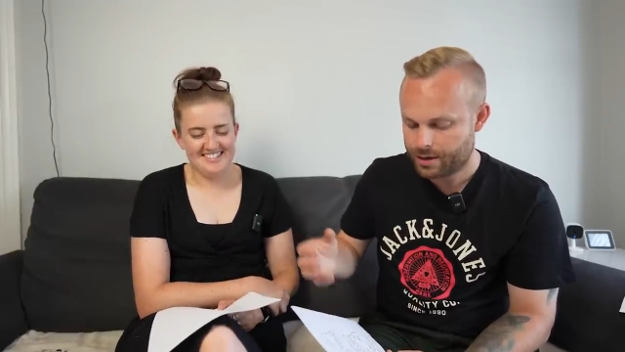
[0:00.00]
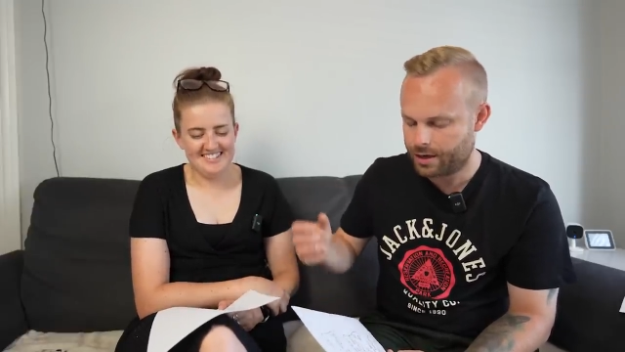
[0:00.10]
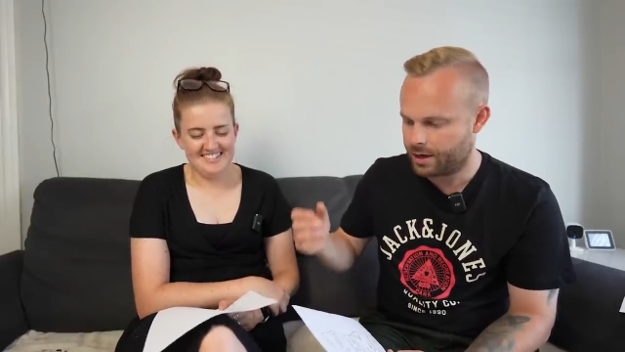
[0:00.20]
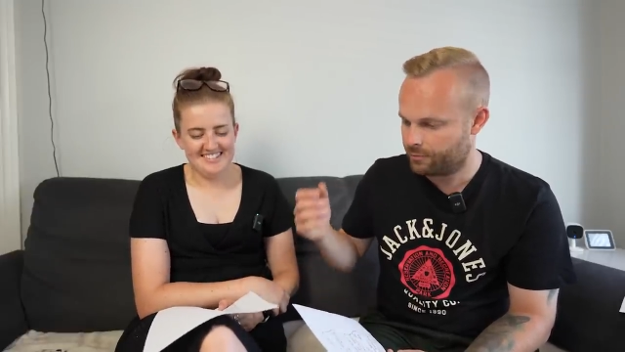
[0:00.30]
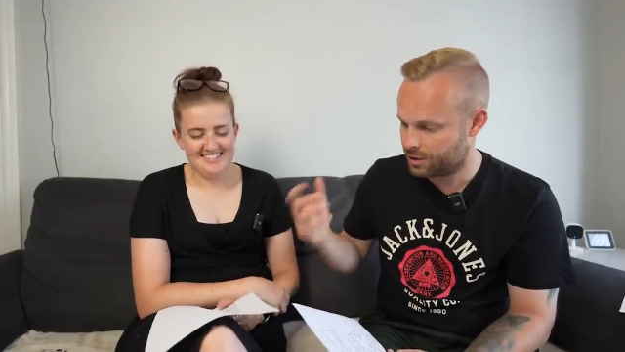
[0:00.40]

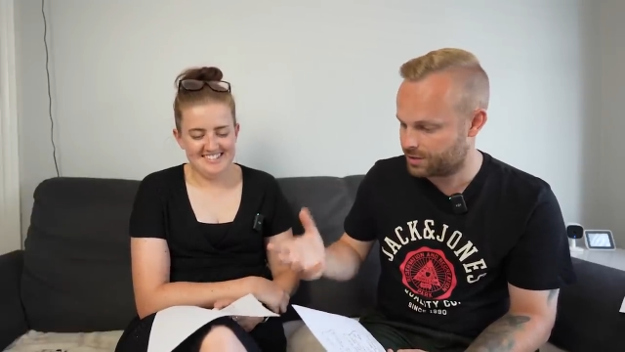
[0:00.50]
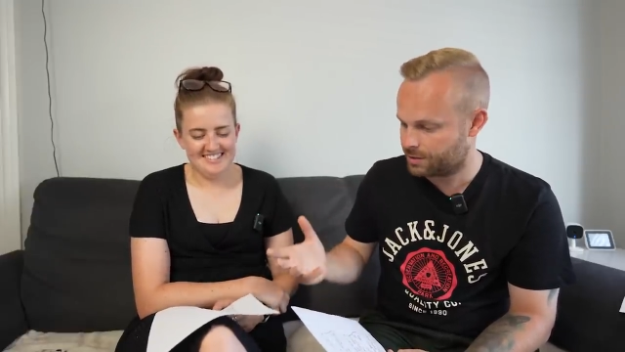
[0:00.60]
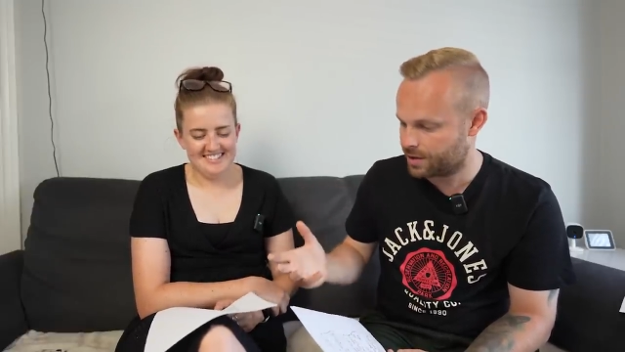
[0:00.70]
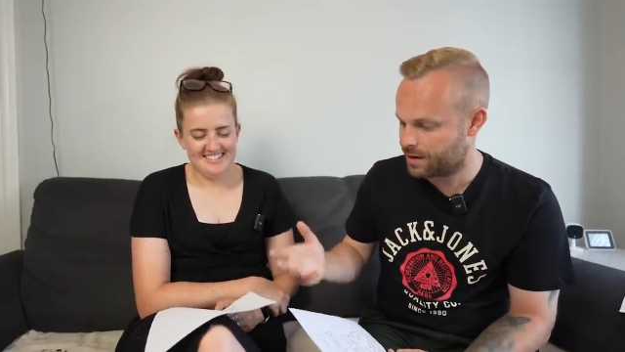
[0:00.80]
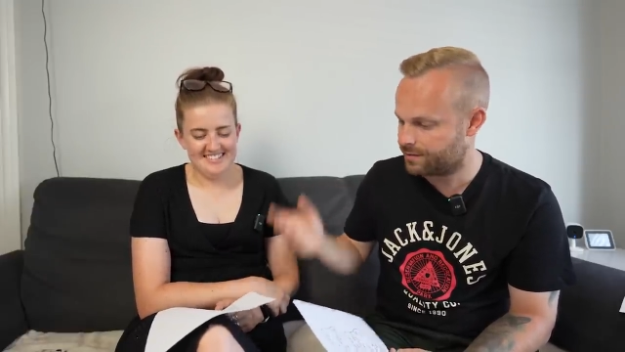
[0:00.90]
Speaker 1: Uh,
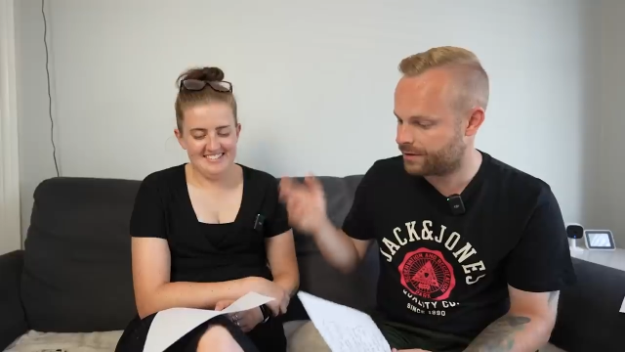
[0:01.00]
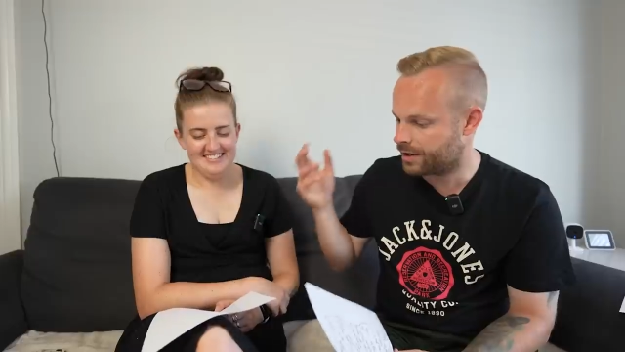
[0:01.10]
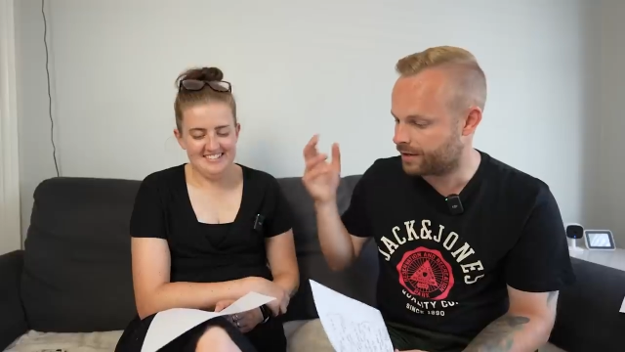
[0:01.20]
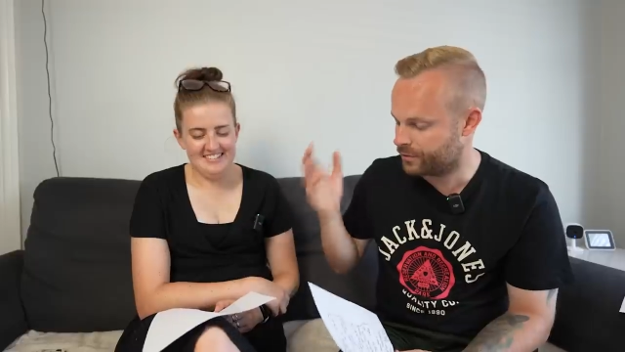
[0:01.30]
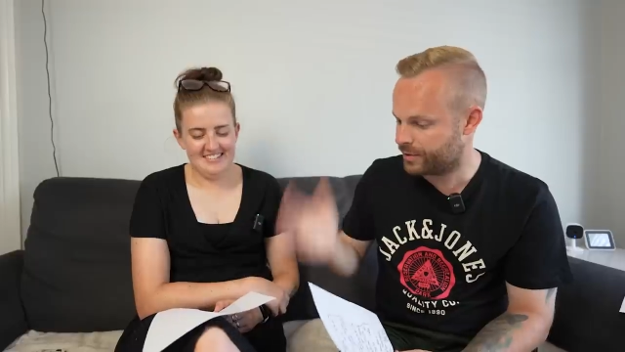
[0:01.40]
Rotswav,
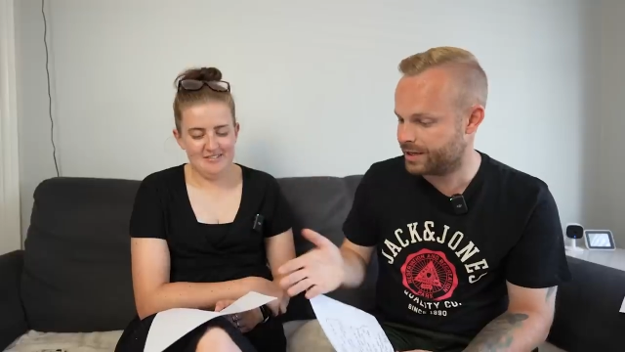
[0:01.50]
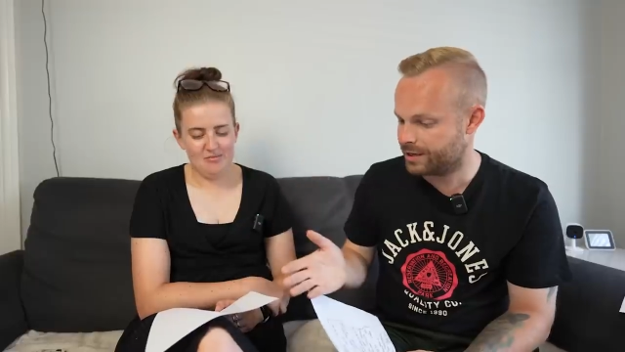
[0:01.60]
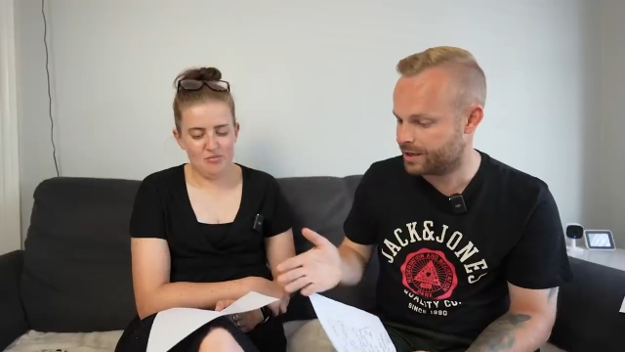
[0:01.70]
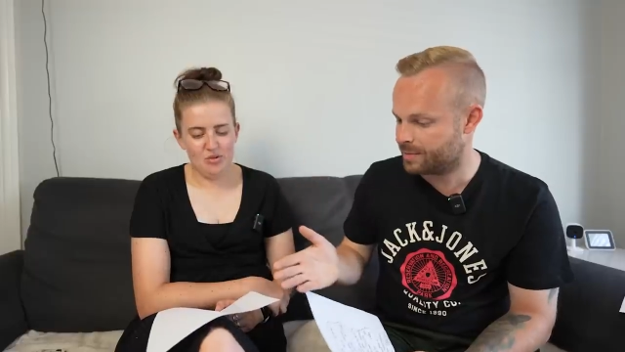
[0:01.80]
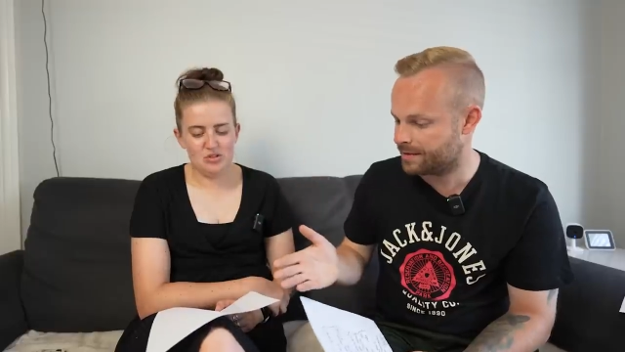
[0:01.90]
I've already
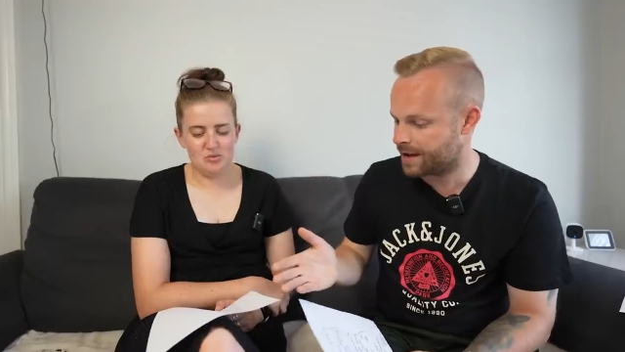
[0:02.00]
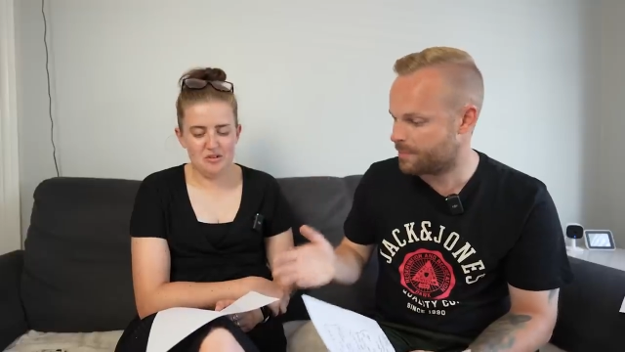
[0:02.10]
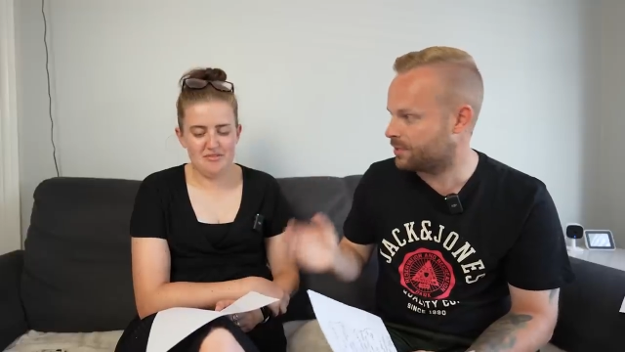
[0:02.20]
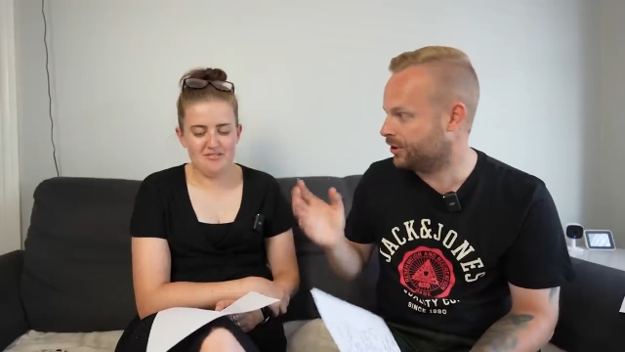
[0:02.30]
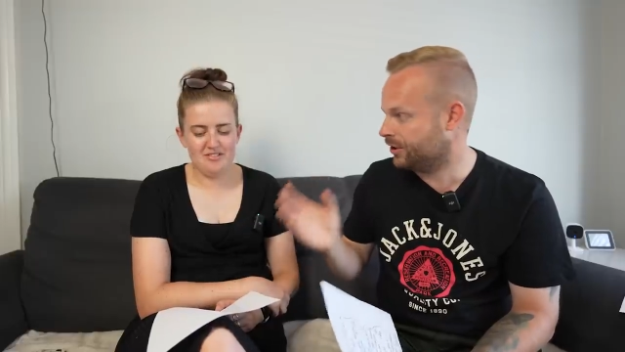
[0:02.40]
learnt about
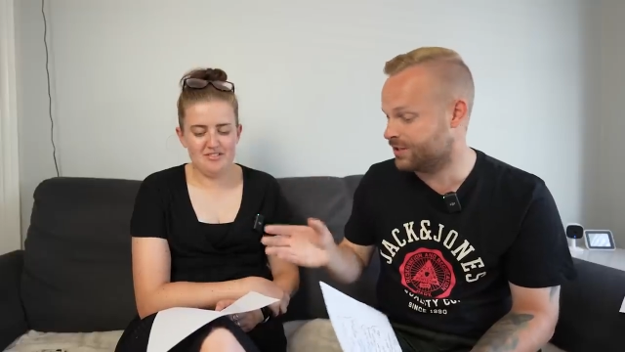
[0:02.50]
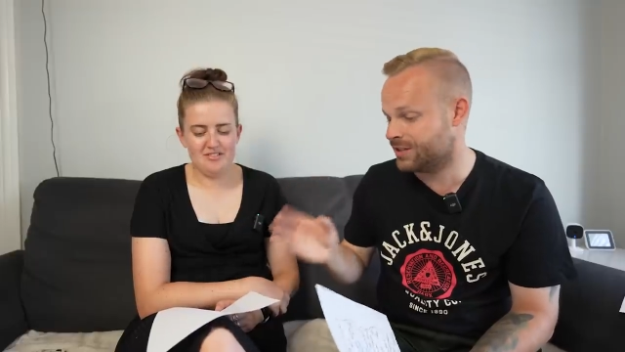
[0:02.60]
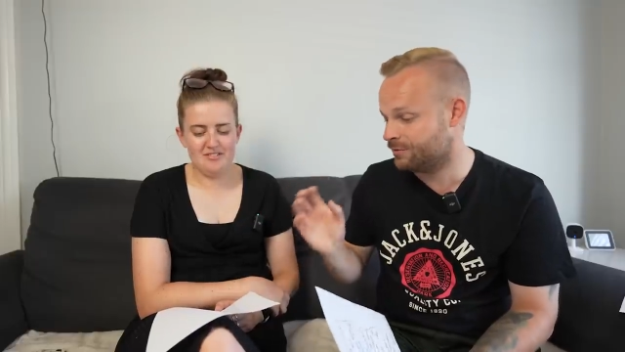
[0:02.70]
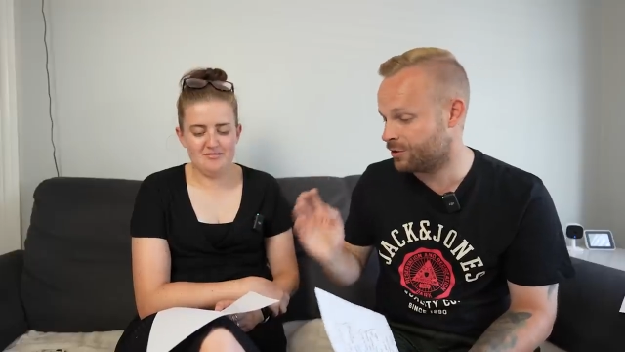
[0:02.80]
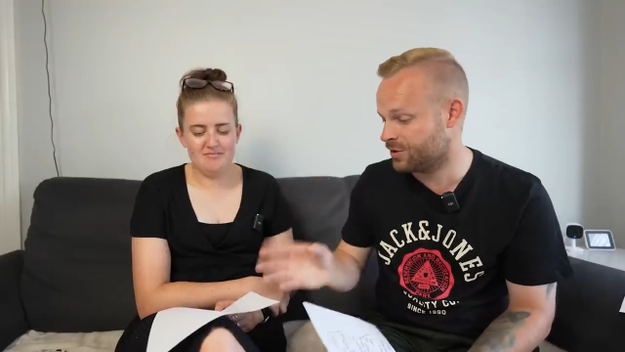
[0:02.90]
that because
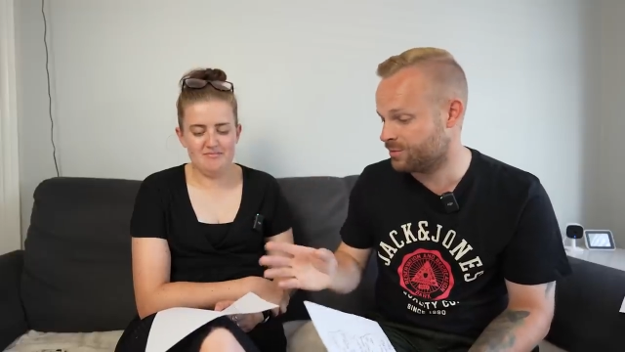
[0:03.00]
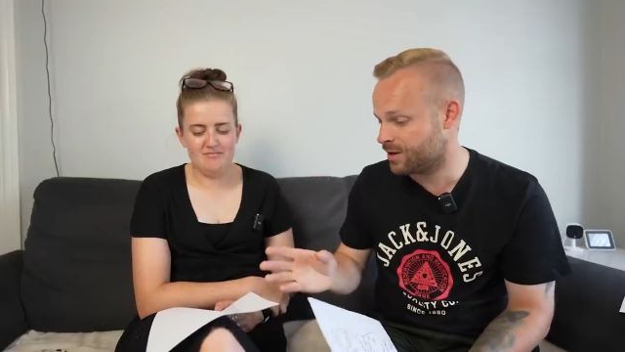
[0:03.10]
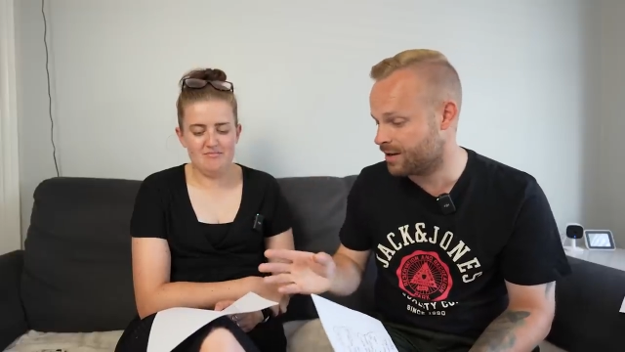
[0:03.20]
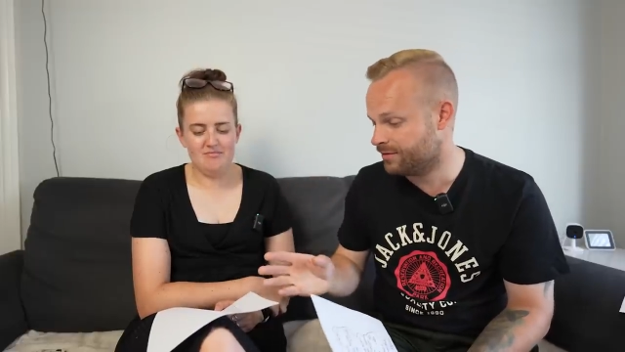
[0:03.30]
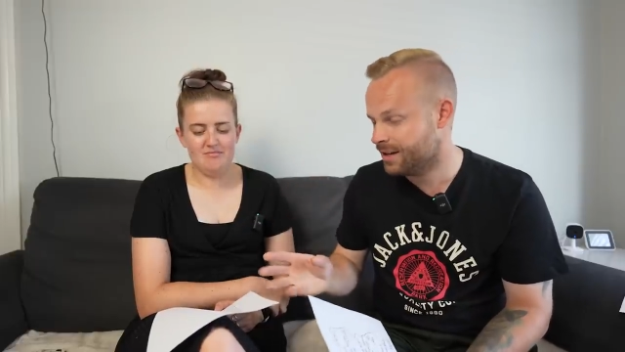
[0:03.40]
in
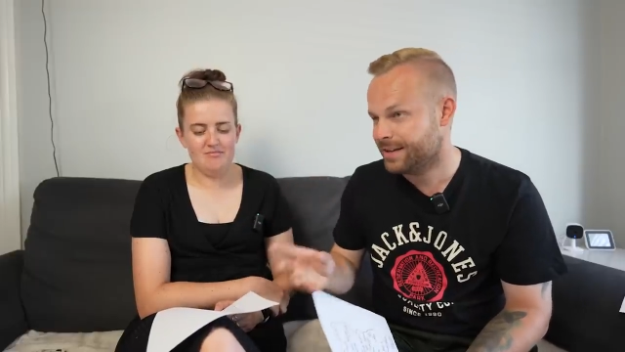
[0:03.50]
Rotswav,